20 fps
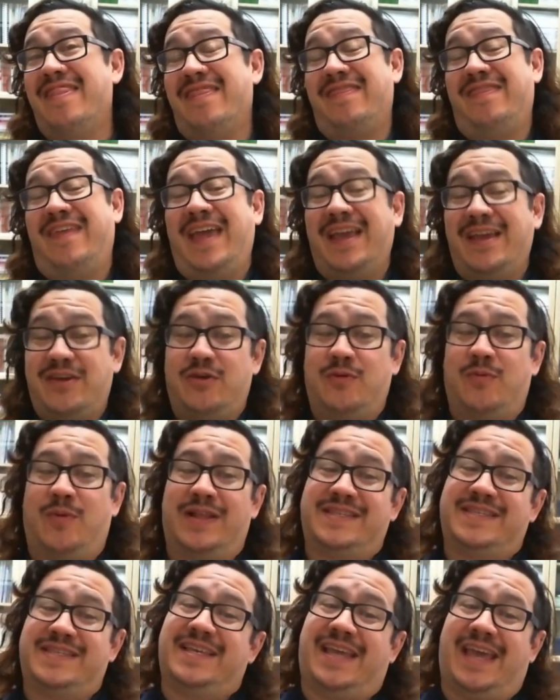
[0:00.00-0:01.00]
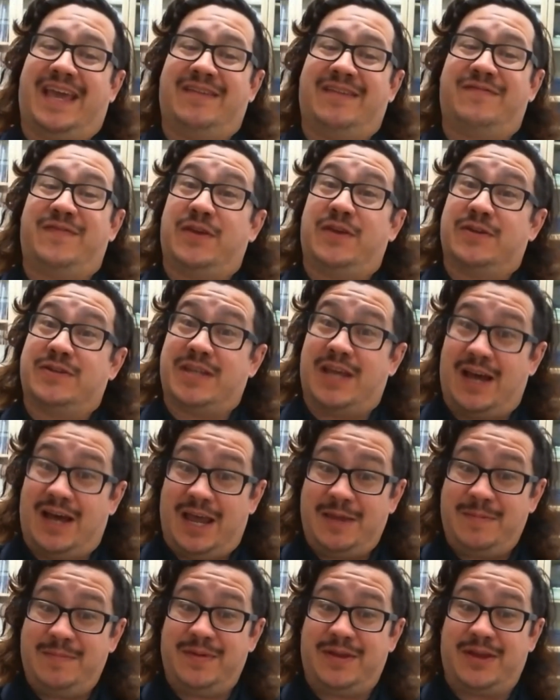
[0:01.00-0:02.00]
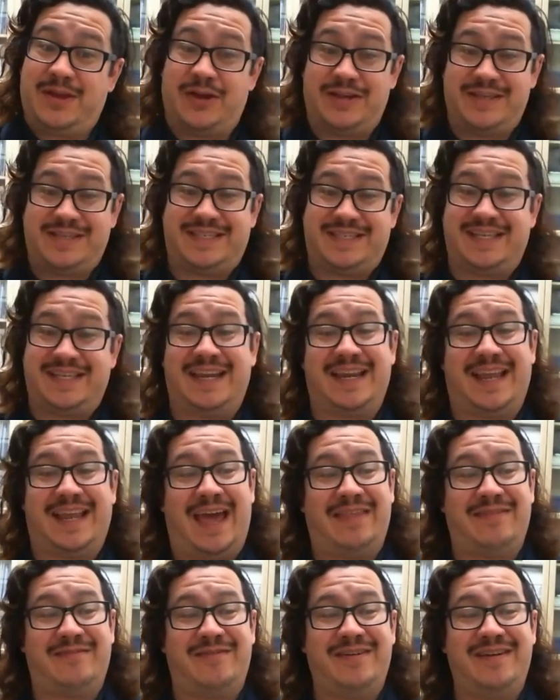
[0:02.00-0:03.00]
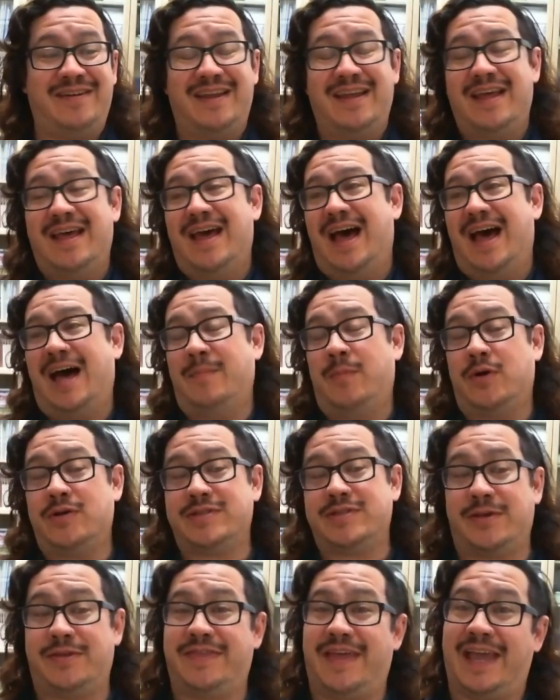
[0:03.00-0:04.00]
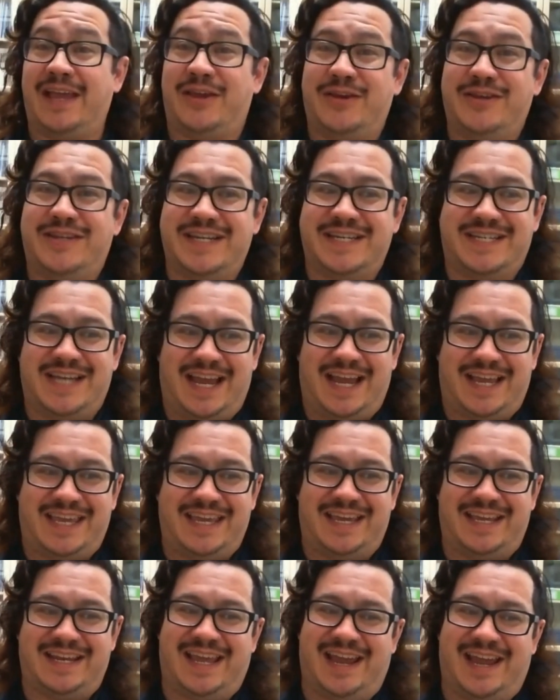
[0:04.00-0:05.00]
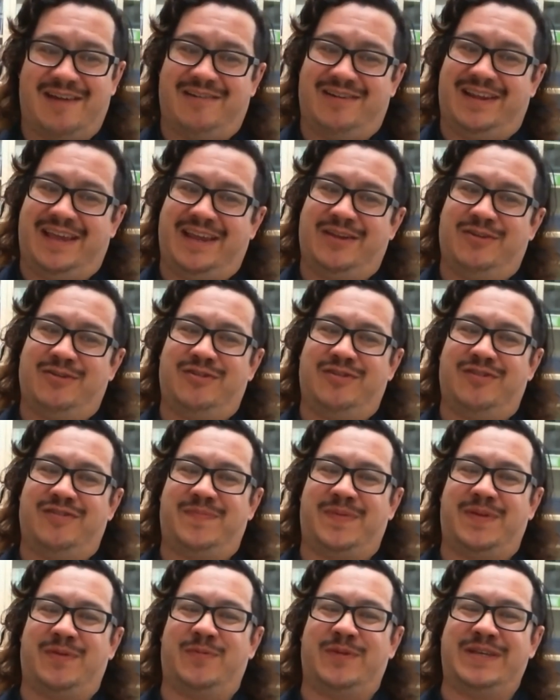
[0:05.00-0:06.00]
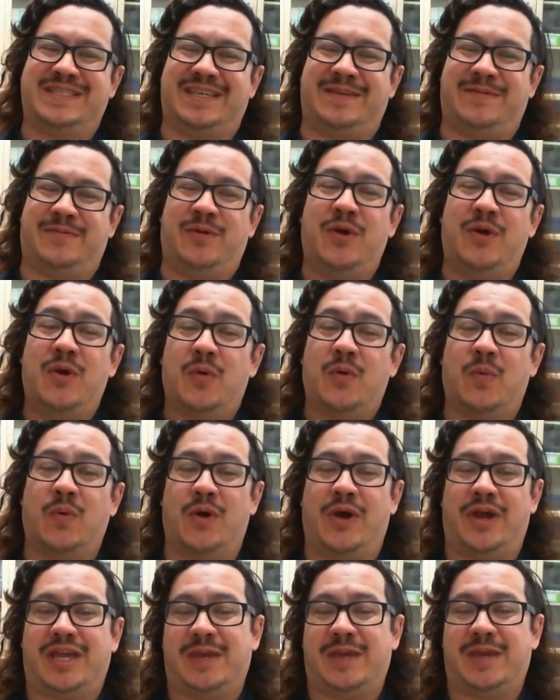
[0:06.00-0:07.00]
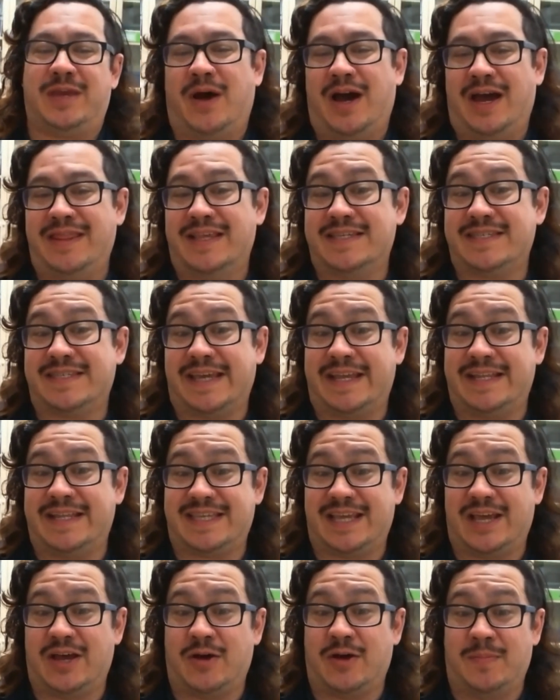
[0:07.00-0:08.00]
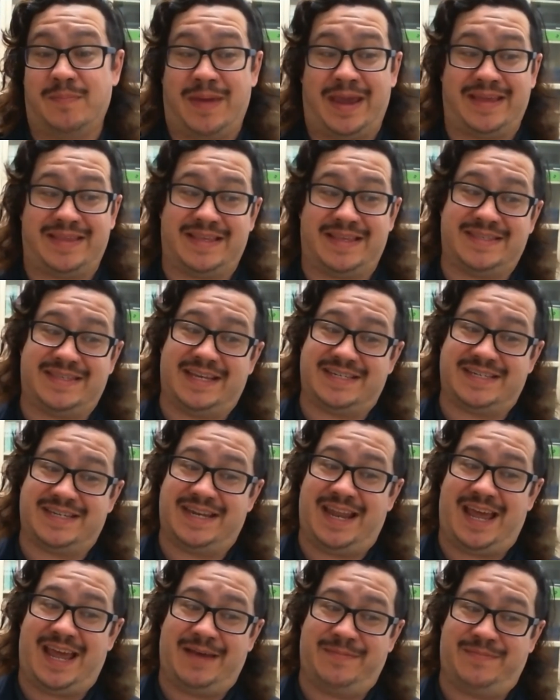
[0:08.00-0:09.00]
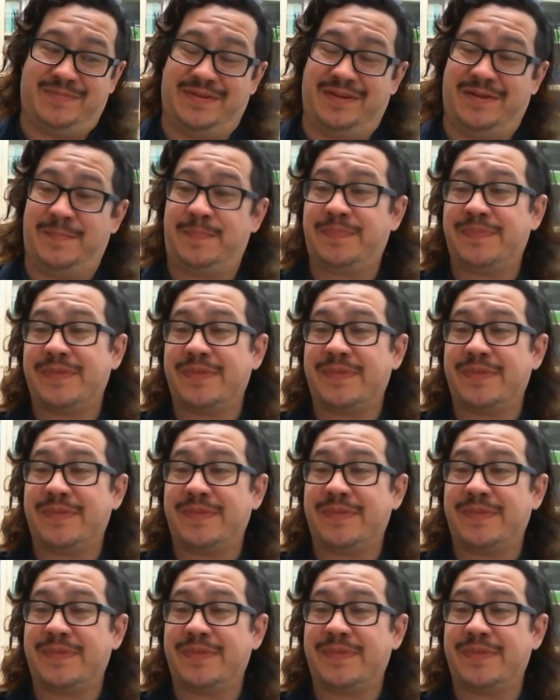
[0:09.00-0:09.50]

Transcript: thank you once again for your time, Kirsten and Kathryn. Also, thank you to Jackie and Carolina, who have been with you working behind the scenes to help make this session happen.